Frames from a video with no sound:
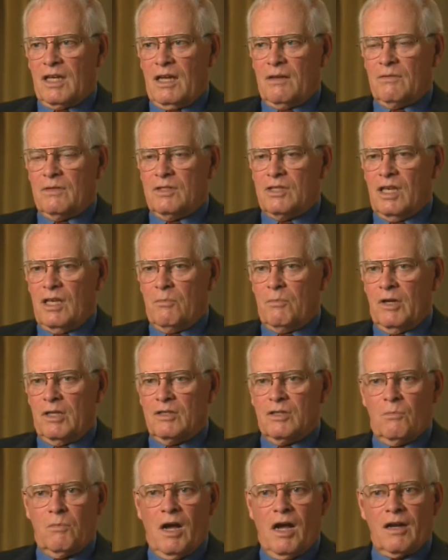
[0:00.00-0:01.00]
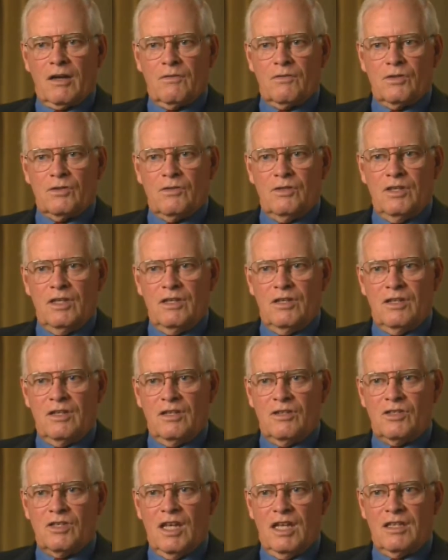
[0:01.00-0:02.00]
thing I would say about demographers, you need to
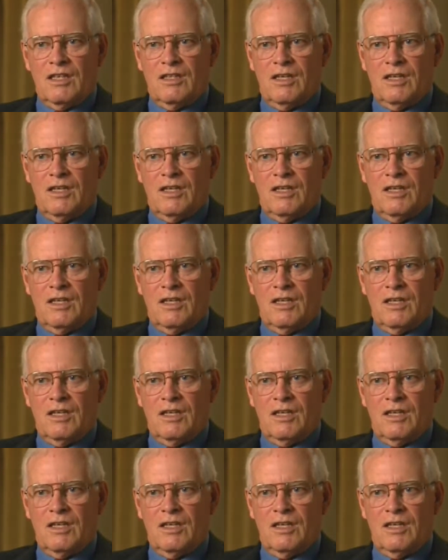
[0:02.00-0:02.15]
understand